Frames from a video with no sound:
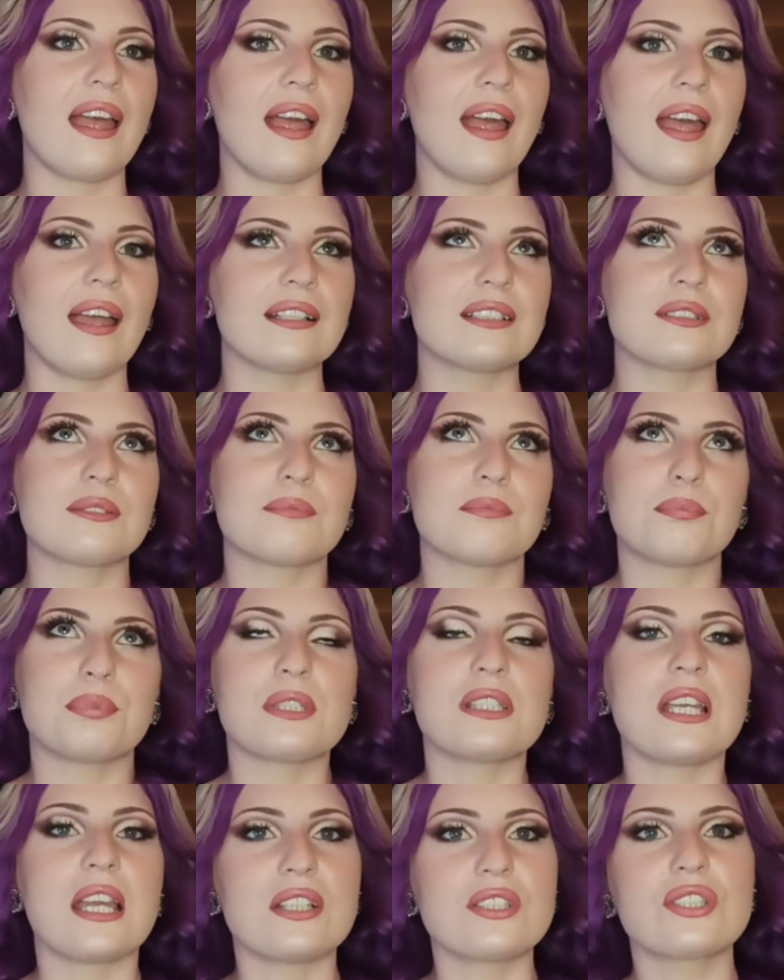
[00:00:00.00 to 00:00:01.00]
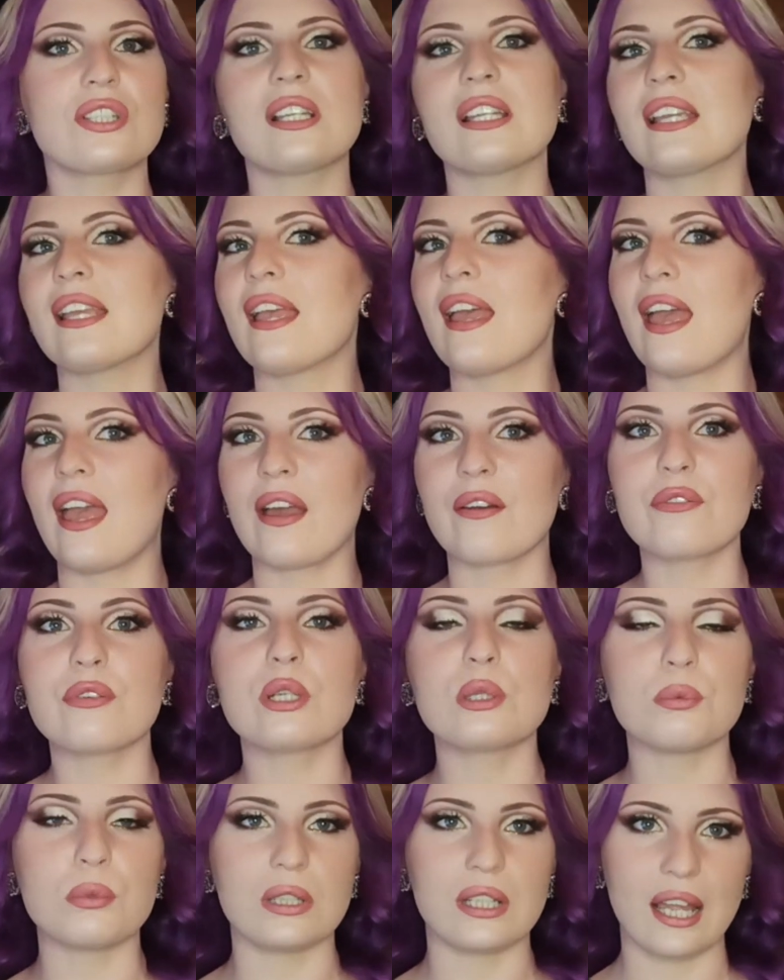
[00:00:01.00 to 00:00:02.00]
and potentially
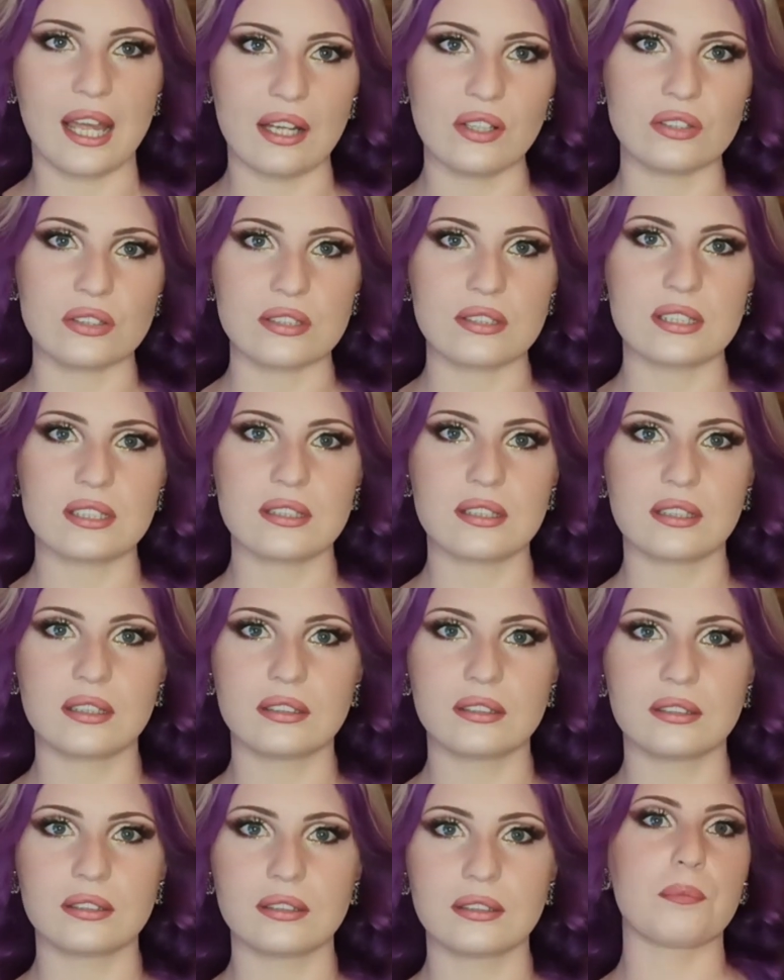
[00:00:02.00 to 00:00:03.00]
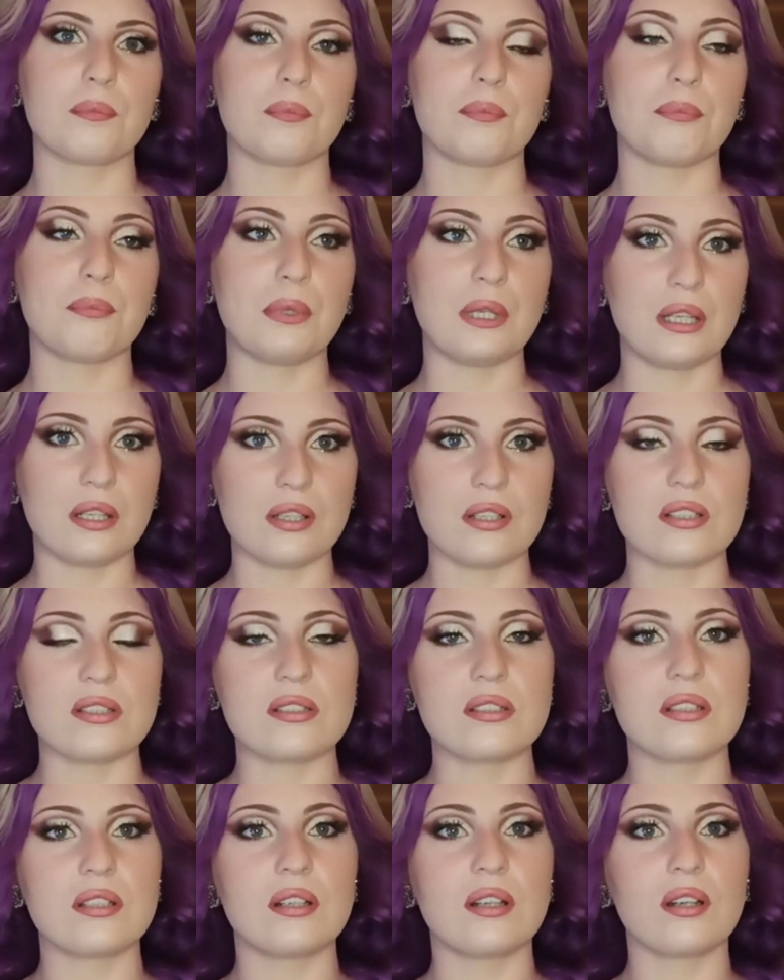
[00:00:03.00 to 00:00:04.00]
everyone else.
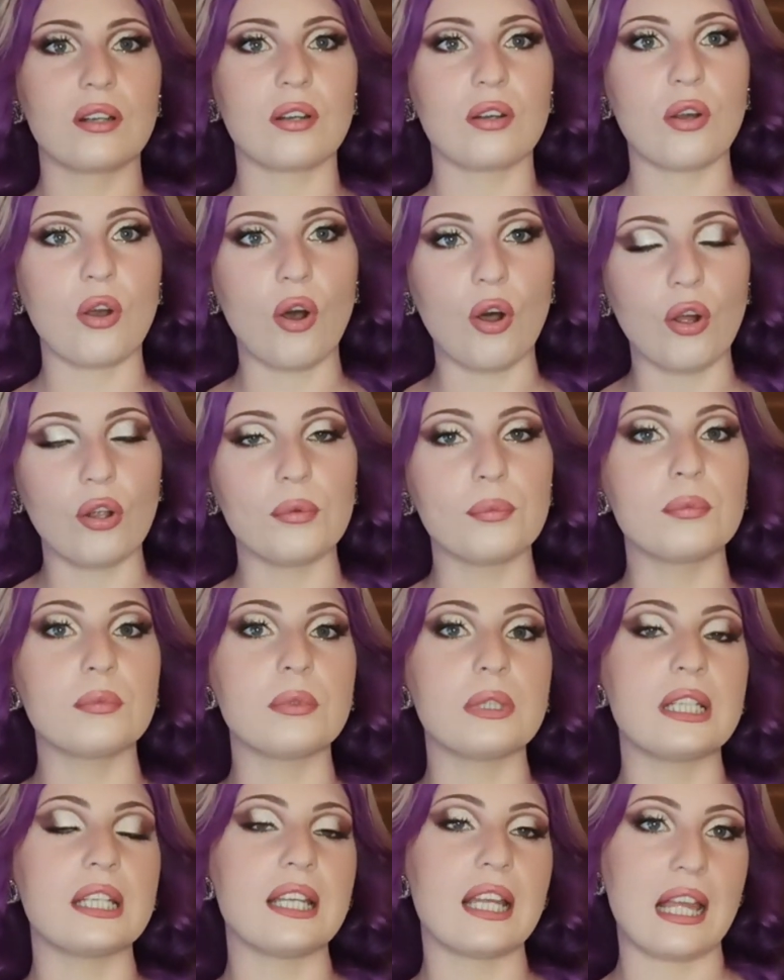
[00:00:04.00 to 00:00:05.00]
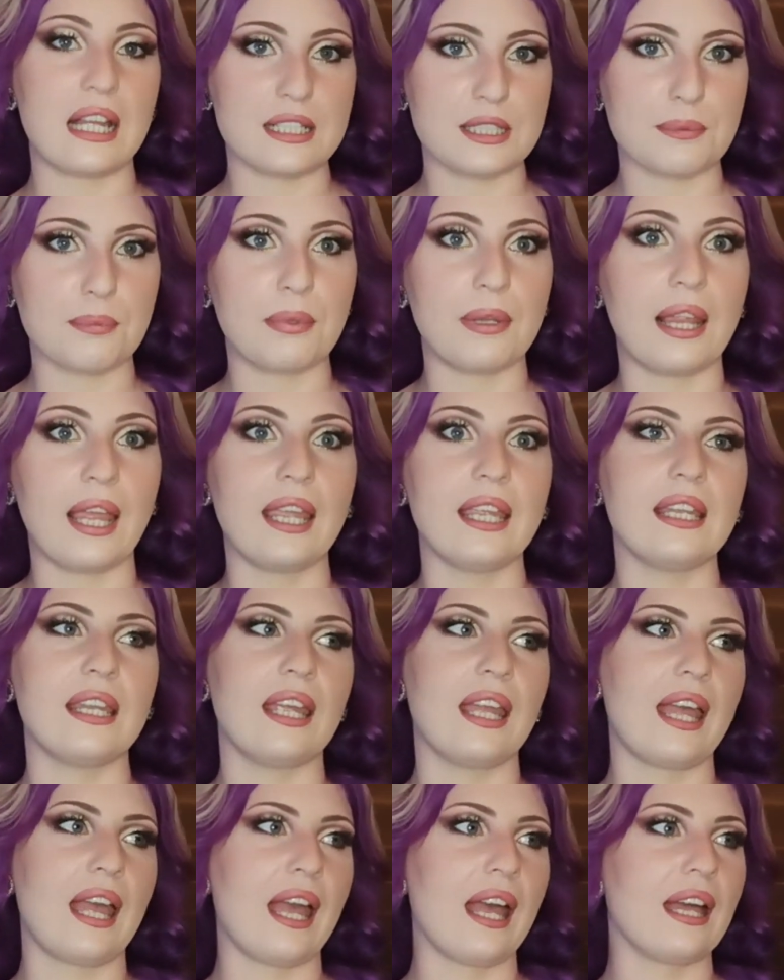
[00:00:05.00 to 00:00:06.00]
Because calmly
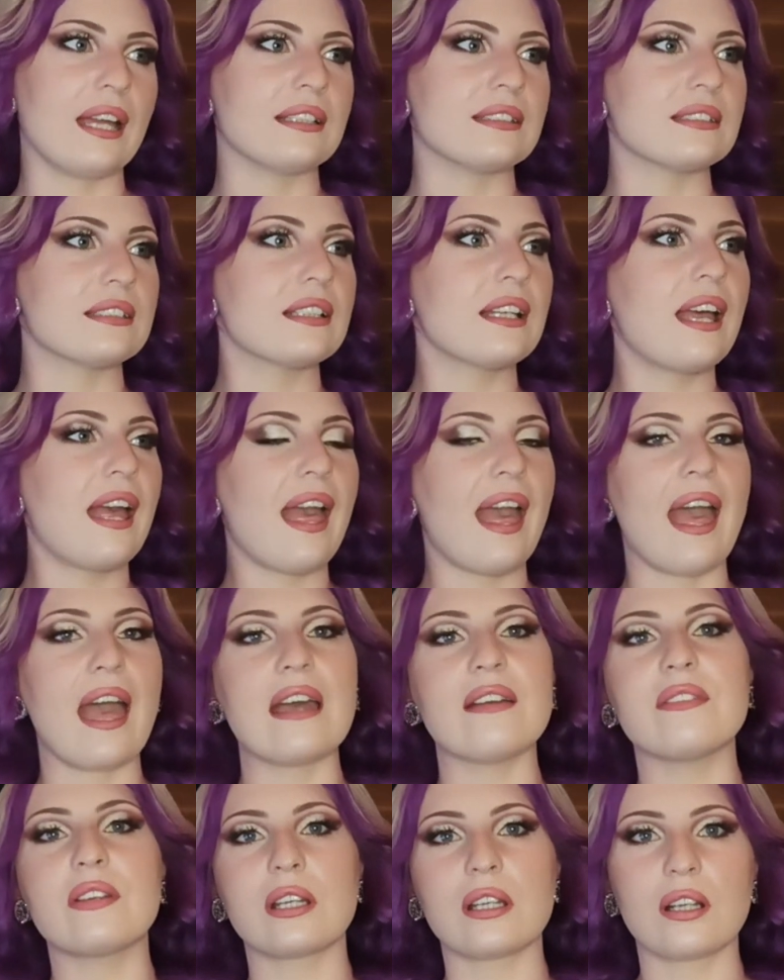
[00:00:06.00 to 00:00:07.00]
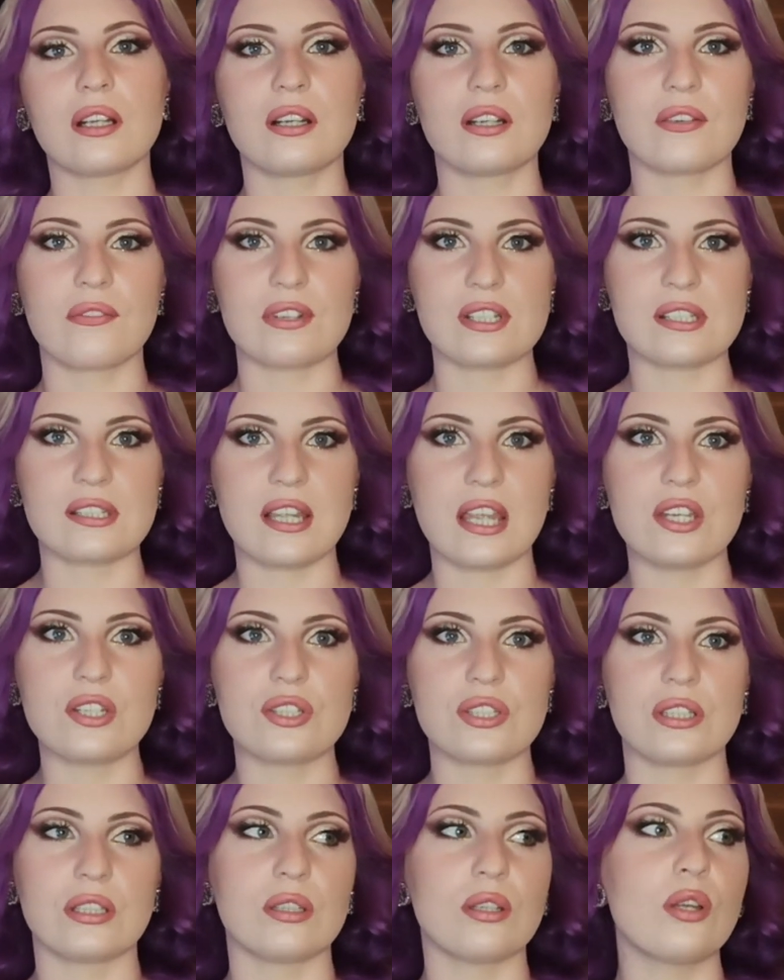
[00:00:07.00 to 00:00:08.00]
explaining and having a
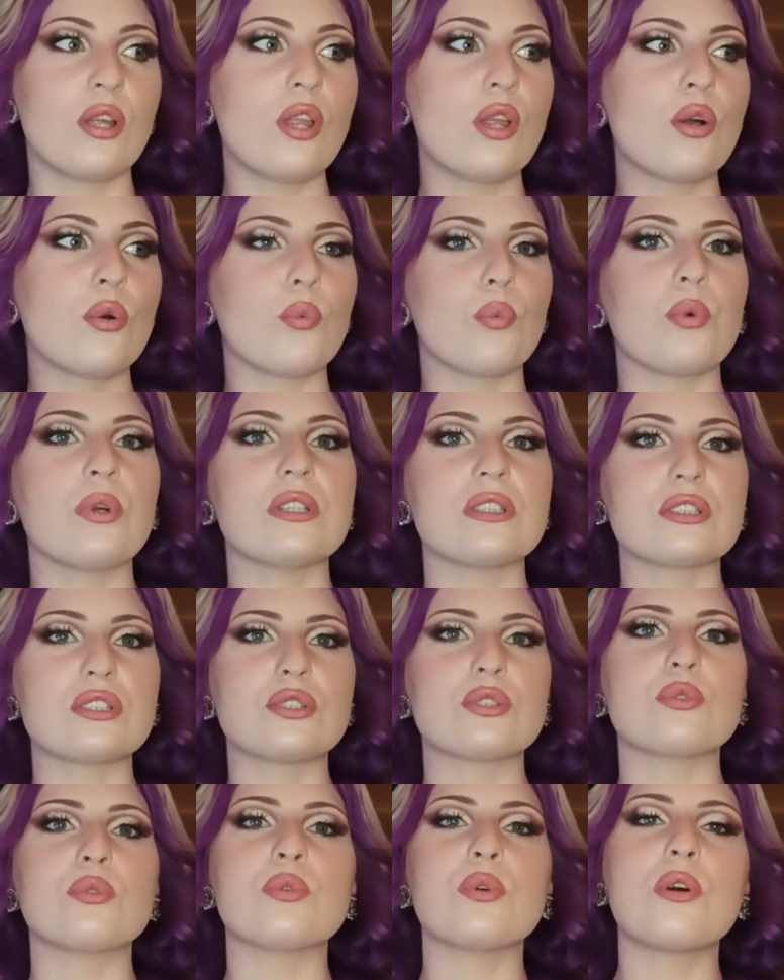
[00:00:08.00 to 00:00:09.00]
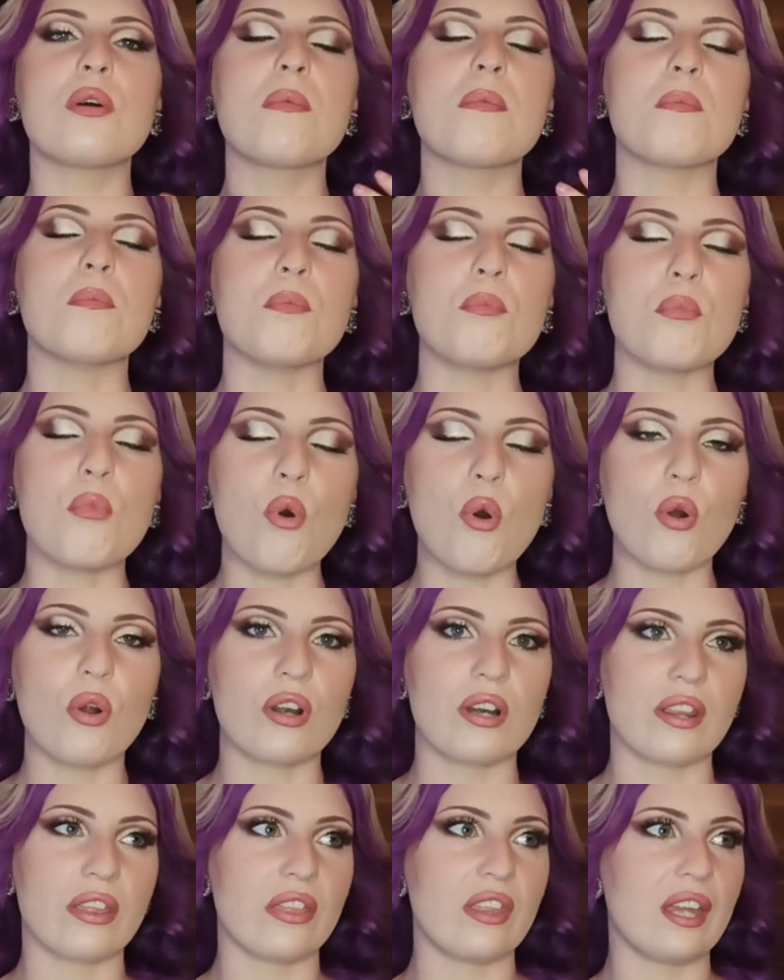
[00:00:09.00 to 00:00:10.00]
conversation will do
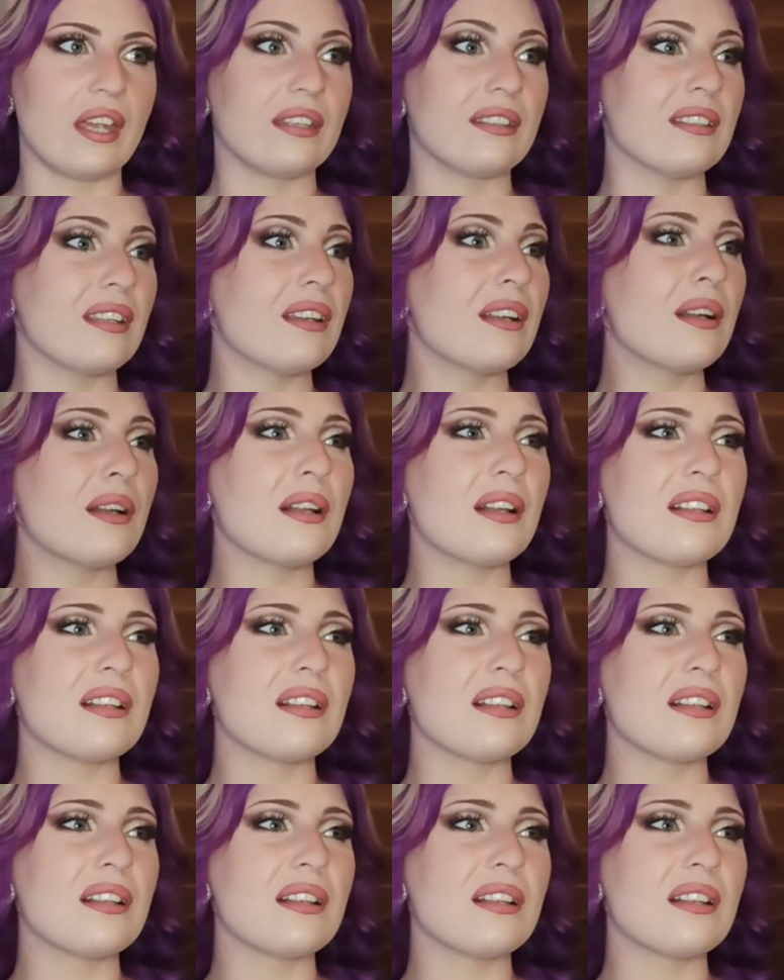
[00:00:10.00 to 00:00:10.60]
more than